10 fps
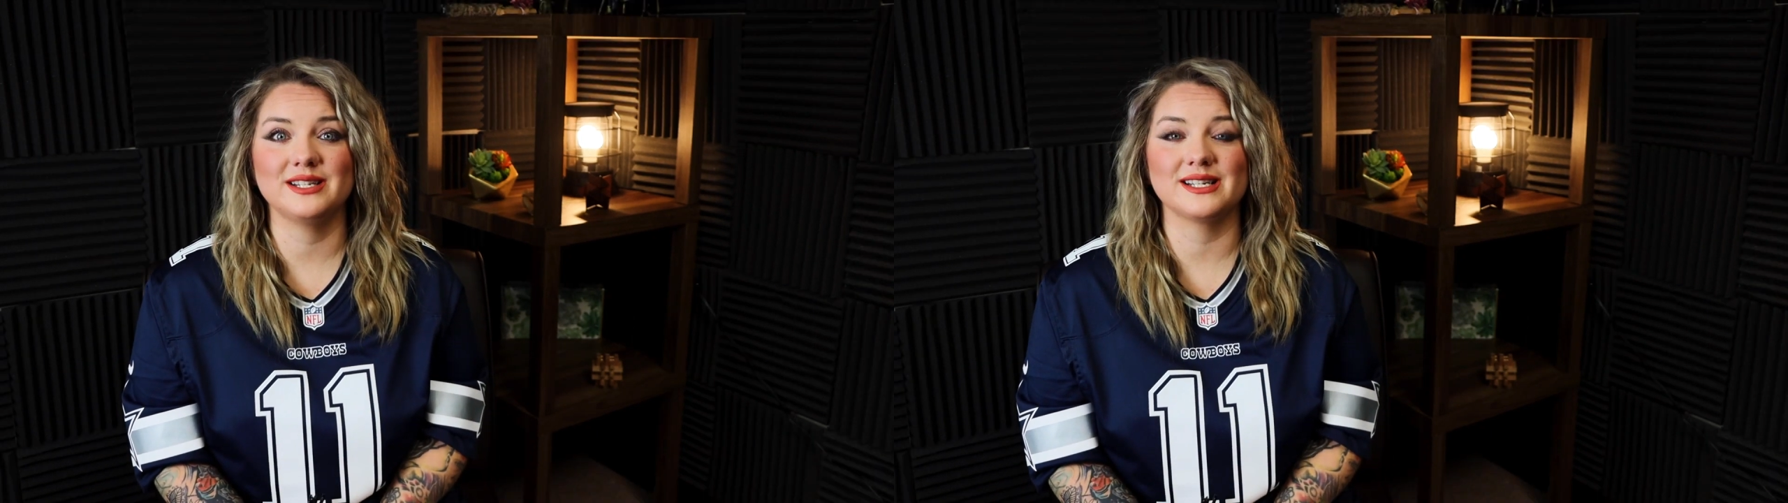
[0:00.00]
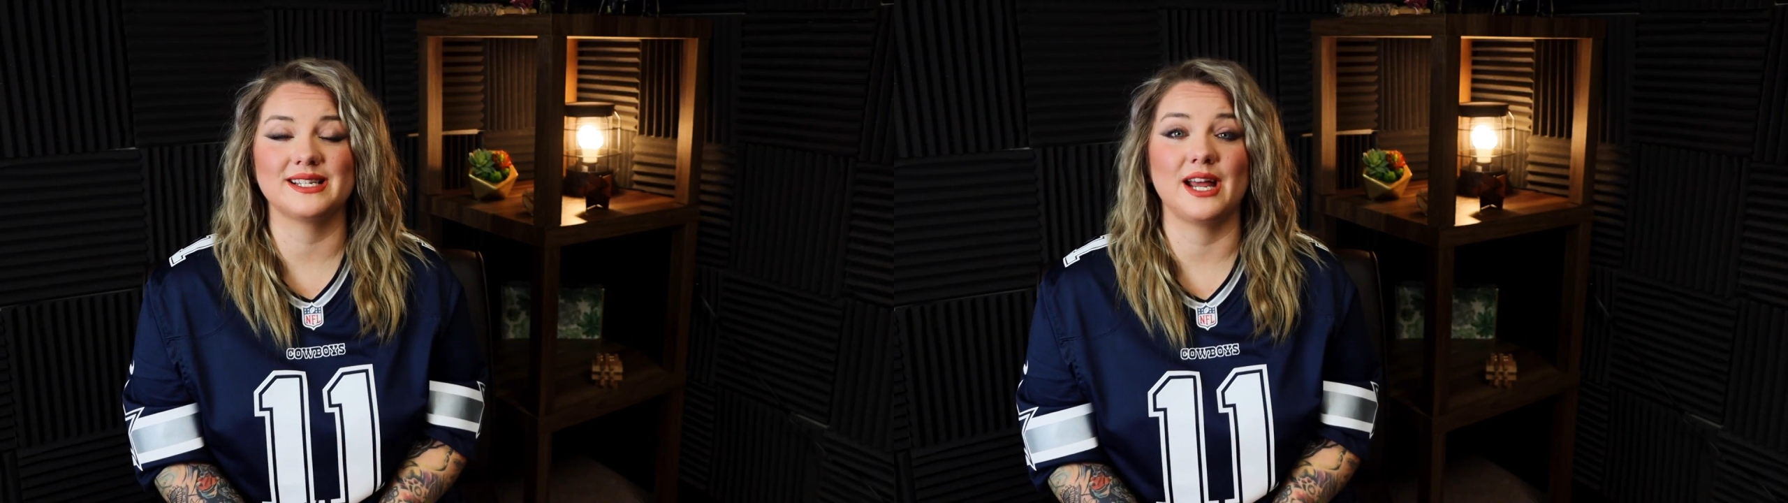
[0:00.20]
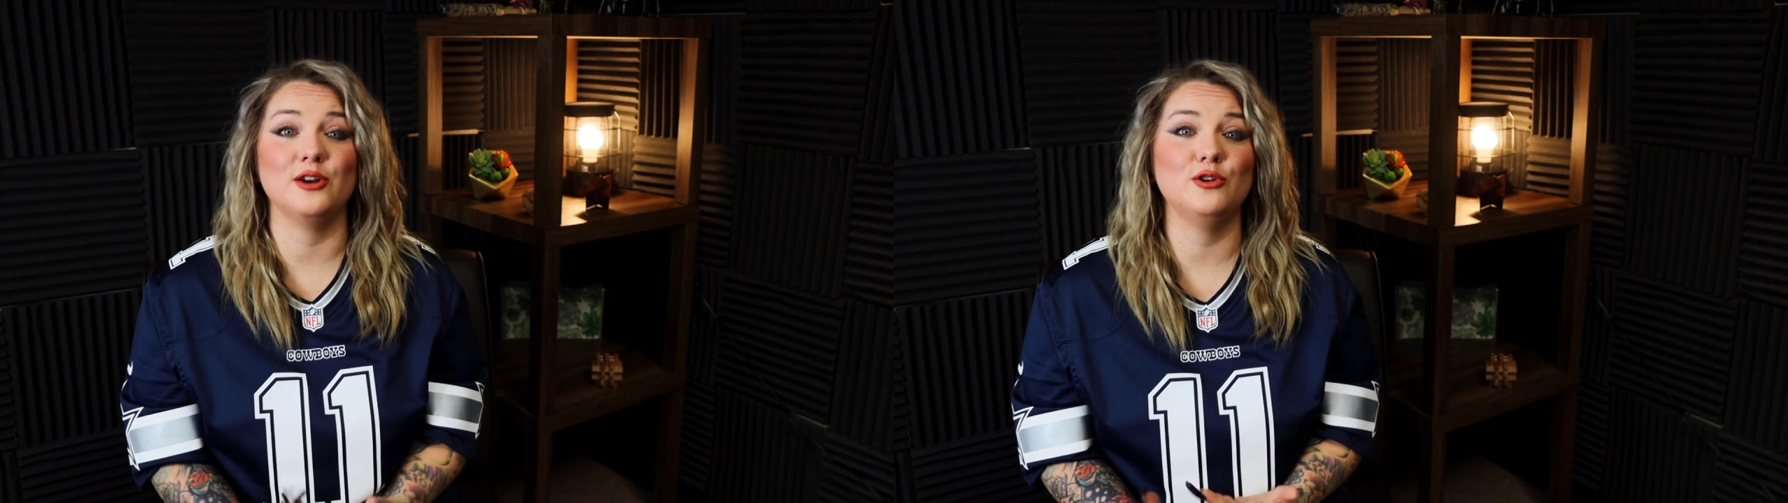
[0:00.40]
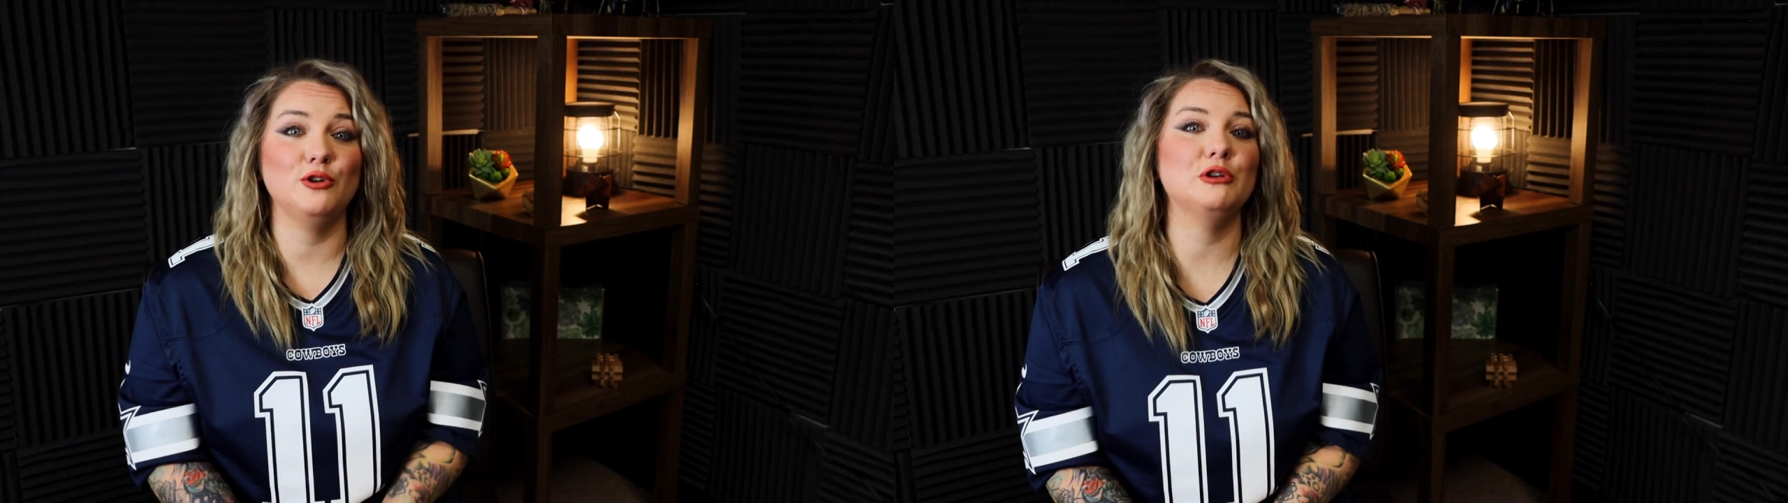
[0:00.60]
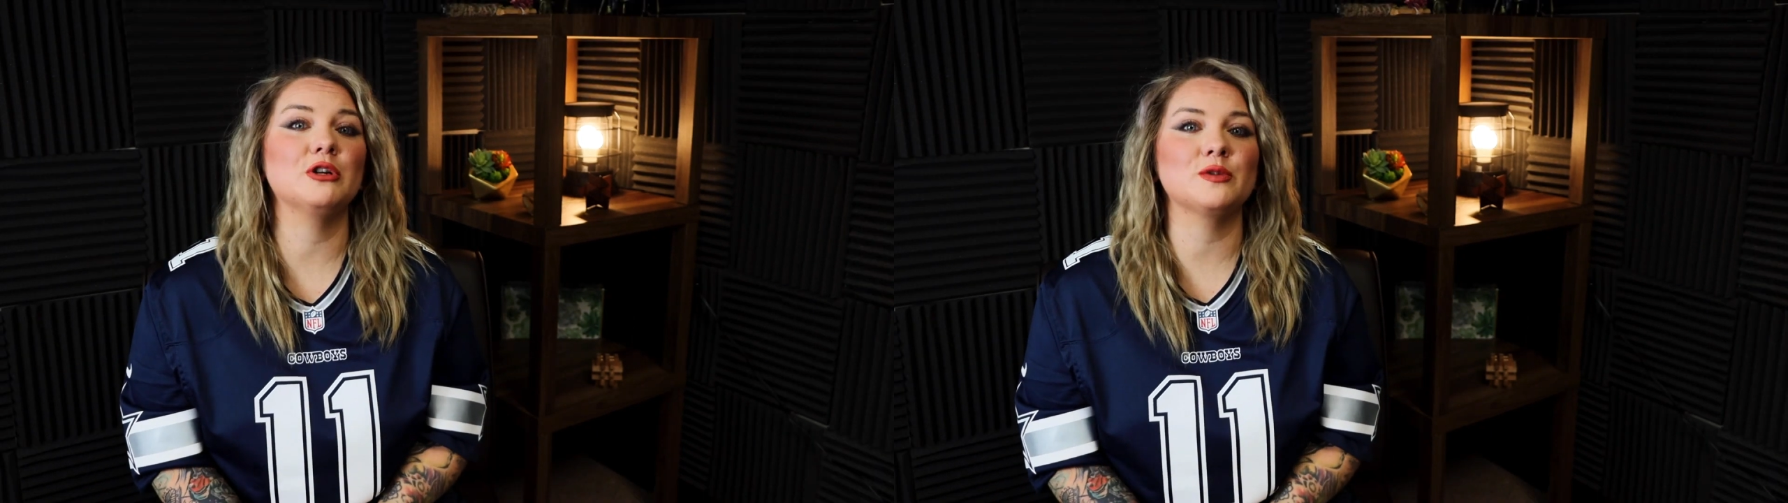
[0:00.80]
to set New
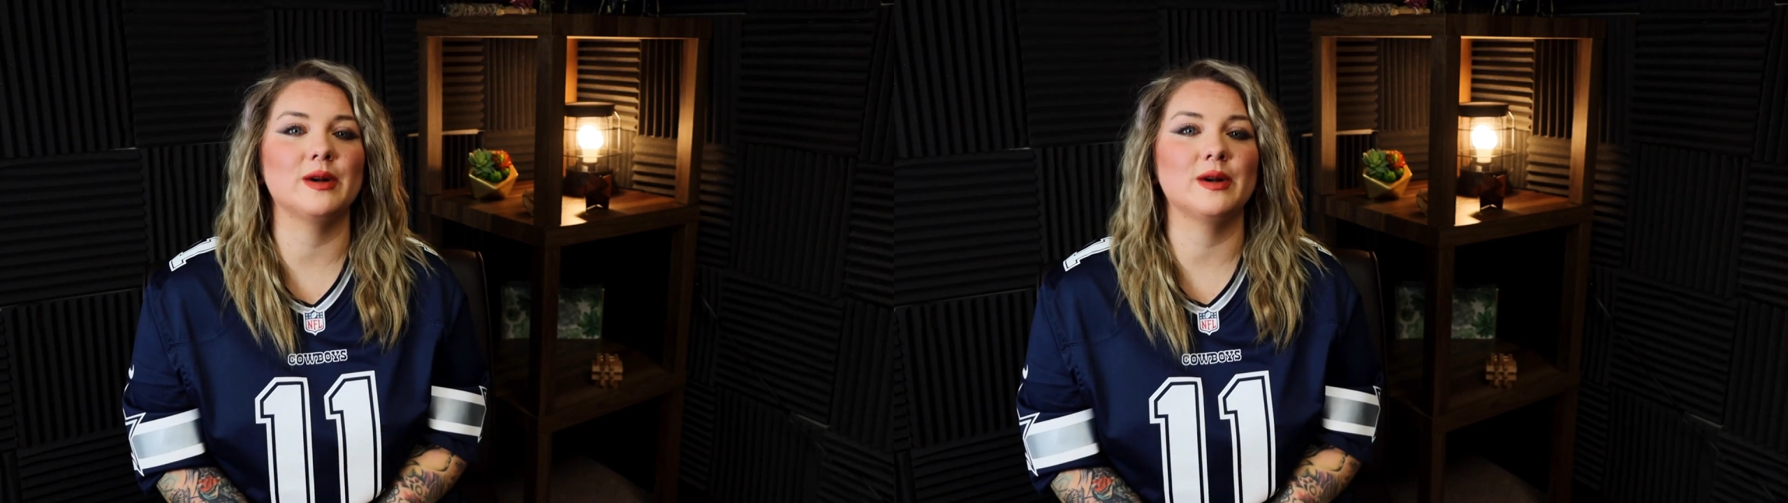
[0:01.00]
Year's